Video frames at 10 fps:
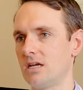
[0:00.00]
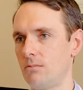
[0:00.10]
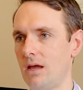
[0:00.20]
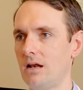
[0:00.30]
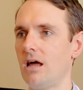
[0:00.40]
can
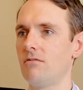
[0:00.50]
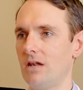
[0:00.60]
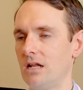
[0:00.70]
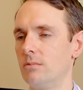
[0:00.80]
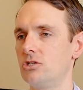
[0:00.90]
make life a
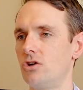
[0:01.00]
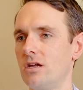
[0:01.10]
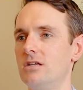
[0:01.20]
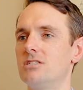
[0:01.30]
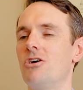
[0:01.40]
little bit
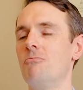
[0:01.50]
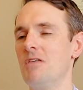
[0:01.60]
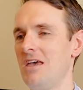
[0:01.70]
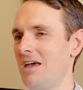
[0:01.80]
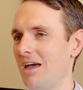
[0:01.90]
tricky. So
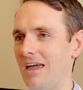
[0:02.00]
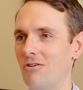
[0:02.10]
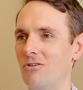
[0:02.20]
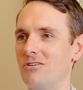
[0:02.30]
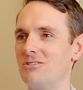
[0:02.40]
in
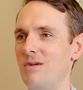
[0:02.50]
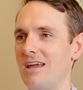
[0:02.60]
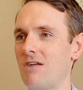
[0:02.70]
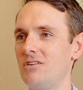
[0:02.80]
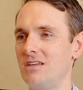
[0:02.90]
order to
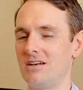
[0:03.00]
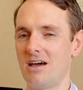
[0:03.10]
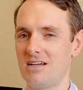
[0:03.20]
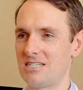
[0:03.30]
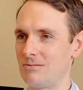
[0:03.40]
make everything
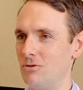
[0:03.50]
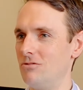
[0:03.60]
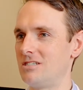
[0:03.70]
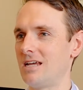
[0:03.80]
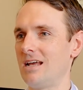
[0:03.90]
nice,
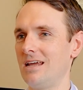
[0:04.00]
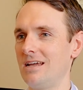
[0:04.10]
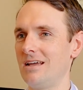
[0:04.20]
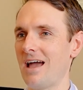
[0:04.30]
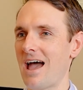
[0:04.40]
smooth
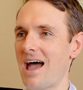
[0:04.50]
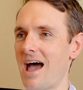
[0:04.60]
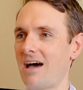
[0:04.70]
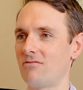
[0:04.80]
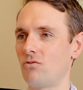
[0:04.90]
sailing,
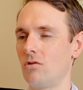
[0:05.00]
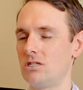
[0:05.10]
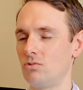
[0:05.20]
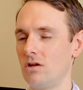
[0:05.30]
afterwards,